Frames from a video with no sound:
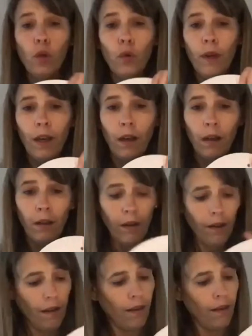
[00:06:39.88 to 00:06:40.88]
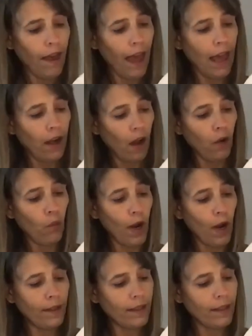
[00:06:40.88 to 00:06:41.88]
will then on
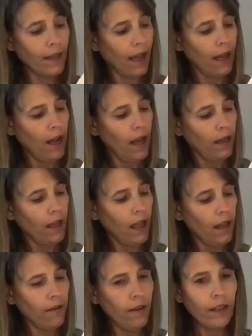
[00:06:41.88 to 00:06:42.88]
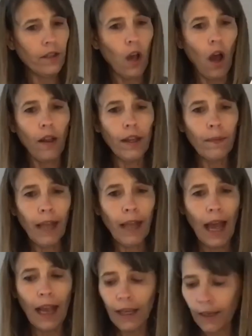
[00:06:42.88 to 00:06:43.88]
one side color this all in
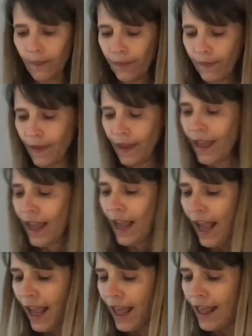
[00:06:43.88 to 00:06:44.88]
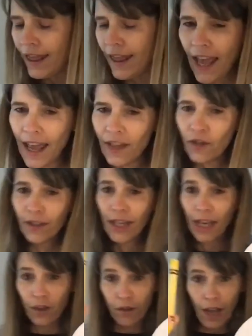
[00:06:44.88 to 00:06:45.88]
black, and then you'll
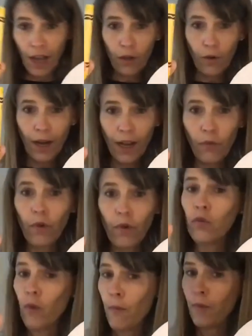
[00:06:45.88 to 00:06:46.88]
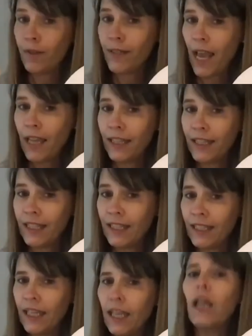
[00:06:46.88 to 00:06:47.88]
take your yellow crayon, which
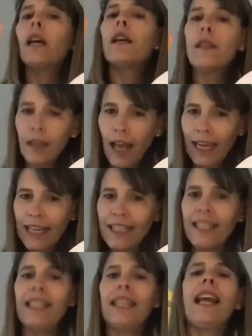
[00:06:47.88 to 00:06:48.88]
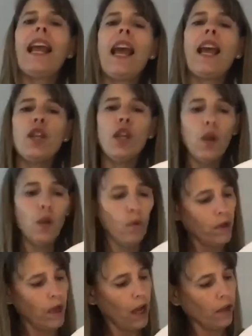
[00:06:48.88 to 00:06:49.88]
represents the light, and you
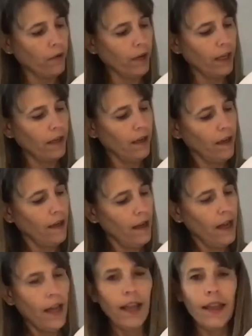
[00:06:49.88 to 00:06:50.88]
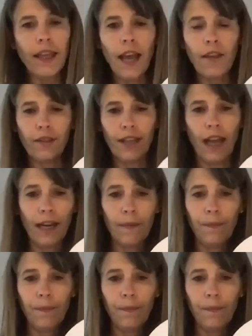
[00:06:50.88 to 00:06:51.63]
will color in the other side.